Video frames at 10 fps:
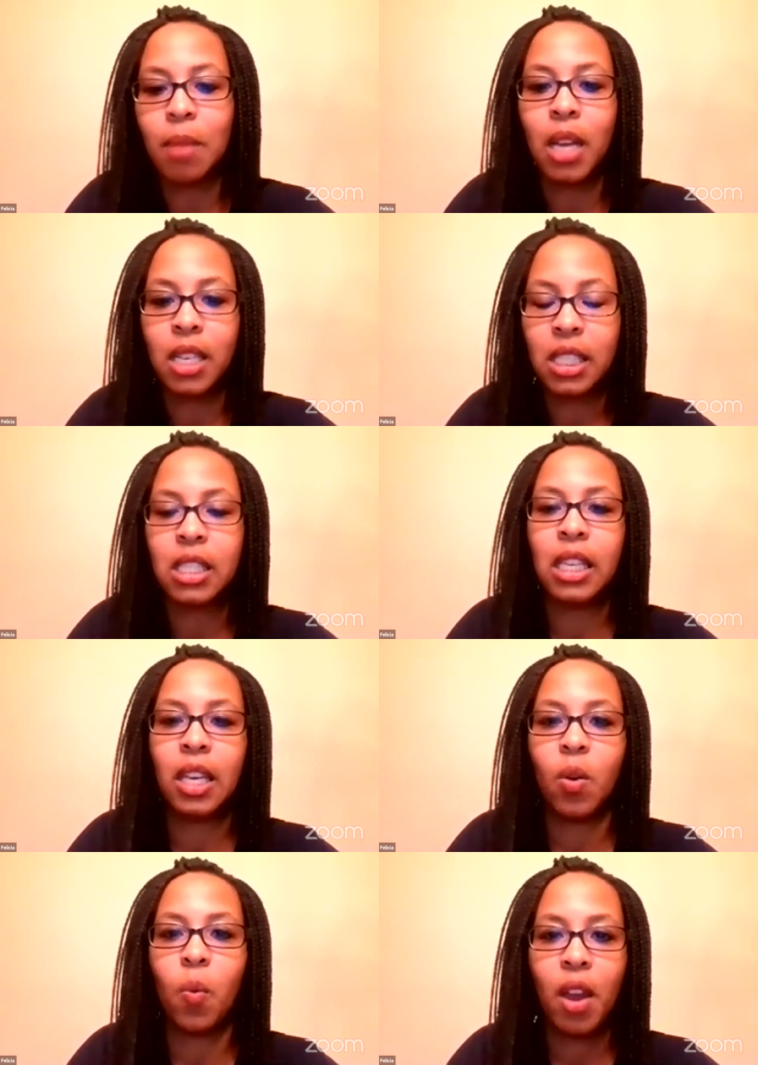I just get
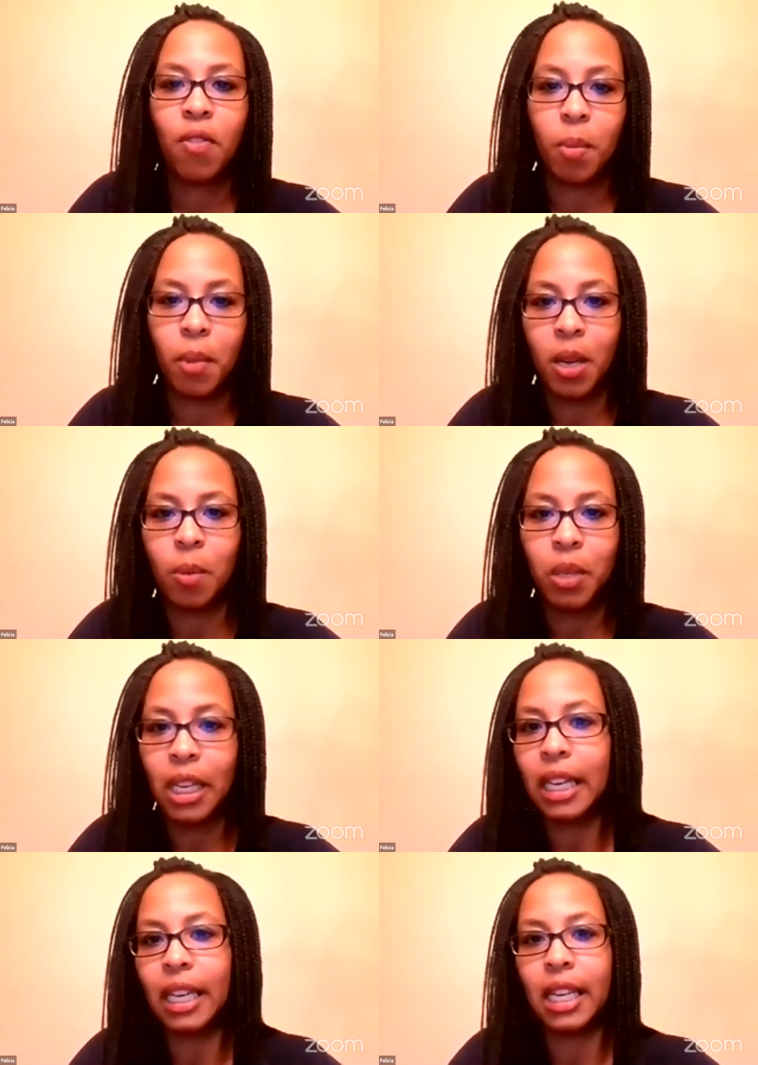away from it
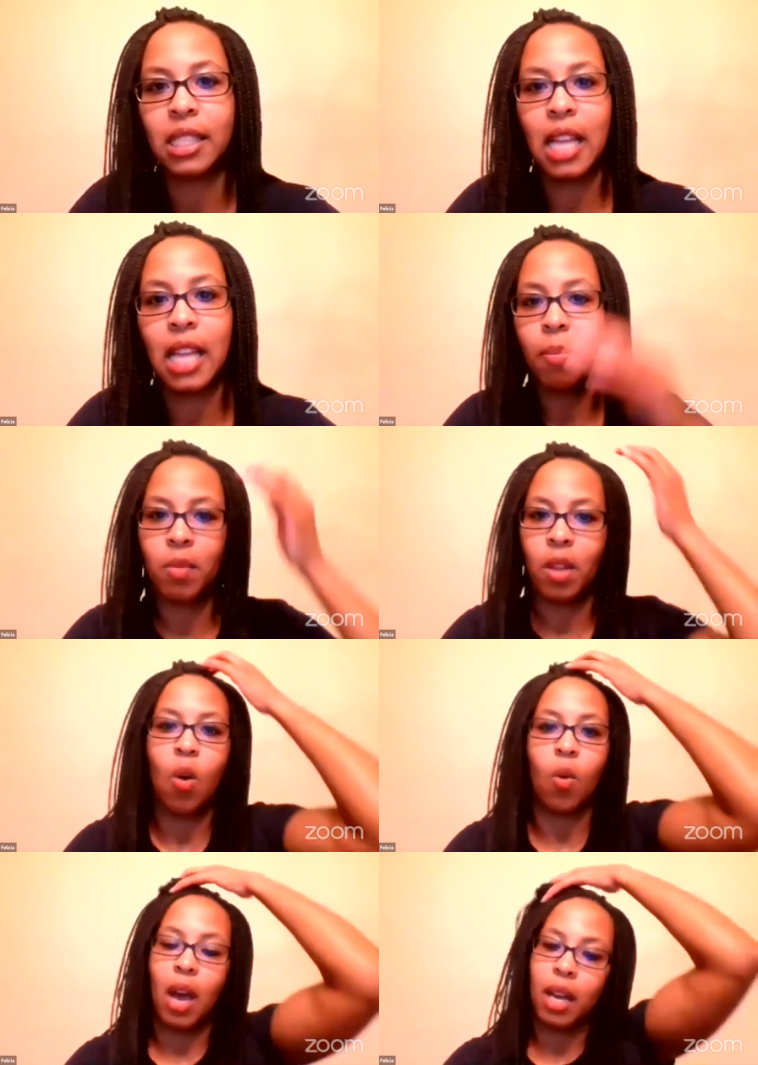completely and stop the
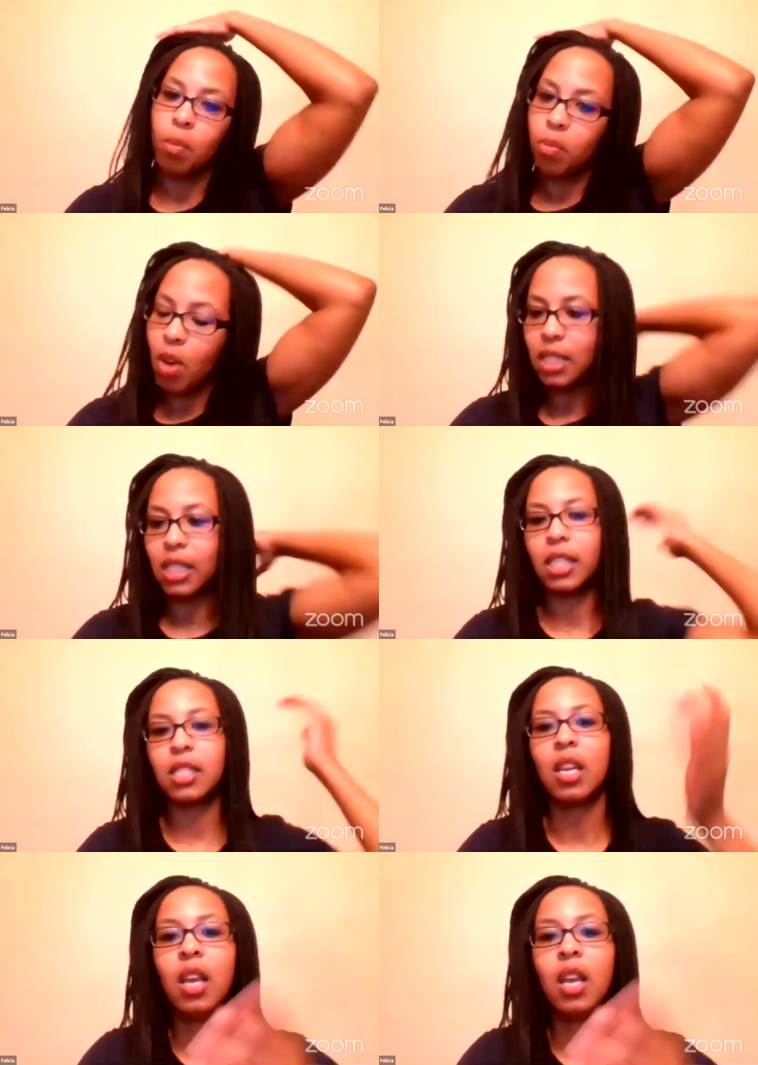whole writing process.